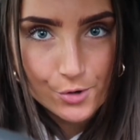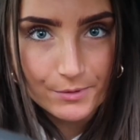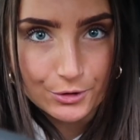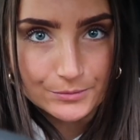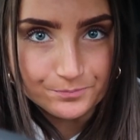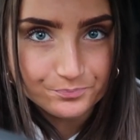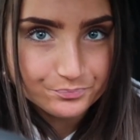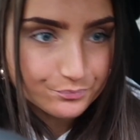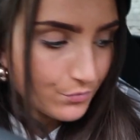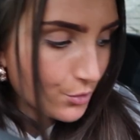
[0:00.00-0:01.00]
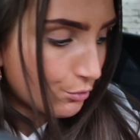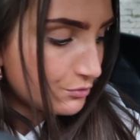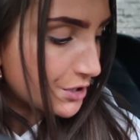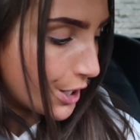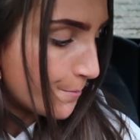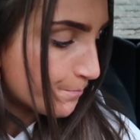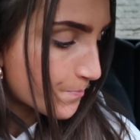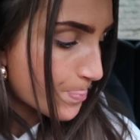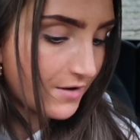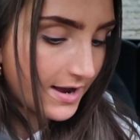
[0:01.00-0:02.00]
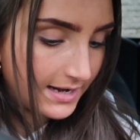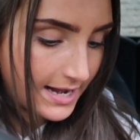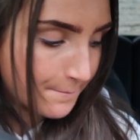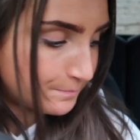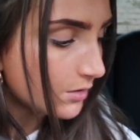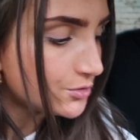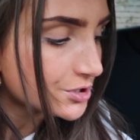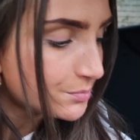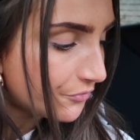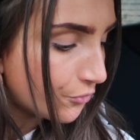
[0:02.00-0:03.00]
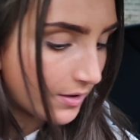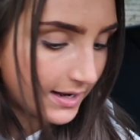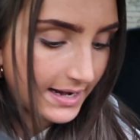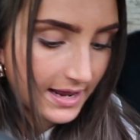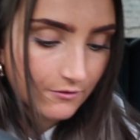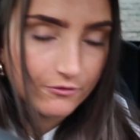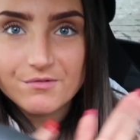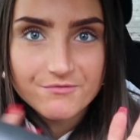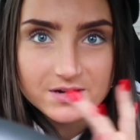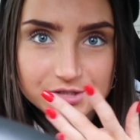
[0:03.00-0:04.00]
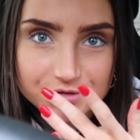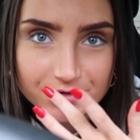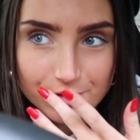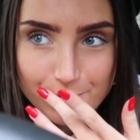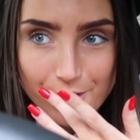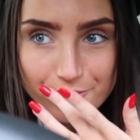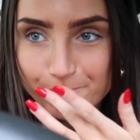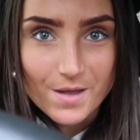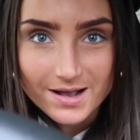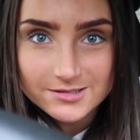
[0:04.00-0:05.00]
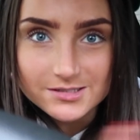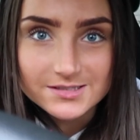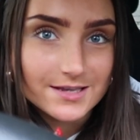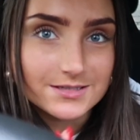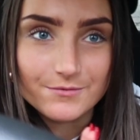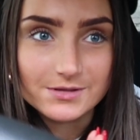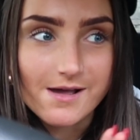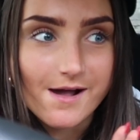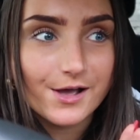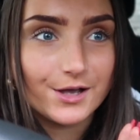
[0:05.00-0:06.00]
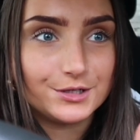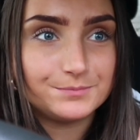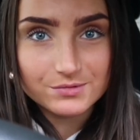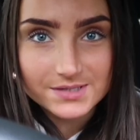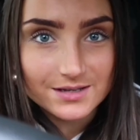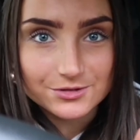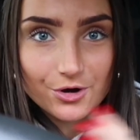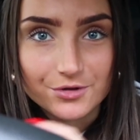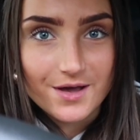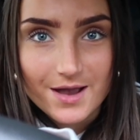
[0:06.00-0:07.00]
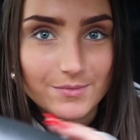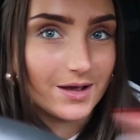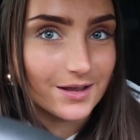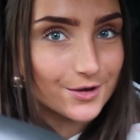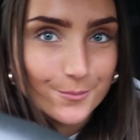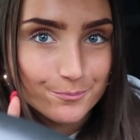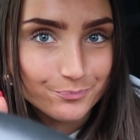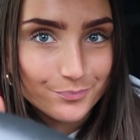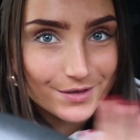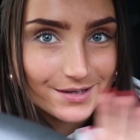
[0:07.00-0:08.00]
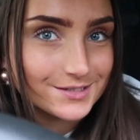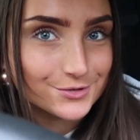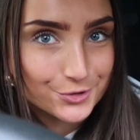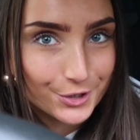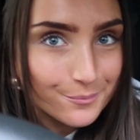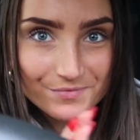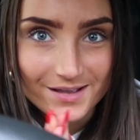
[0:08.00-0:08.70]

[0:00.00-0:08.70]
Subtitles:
Oh my god. Also, finally, just before I leave, I finish this video off, I had to say something that I heard on TikTok that I'm like, is this true?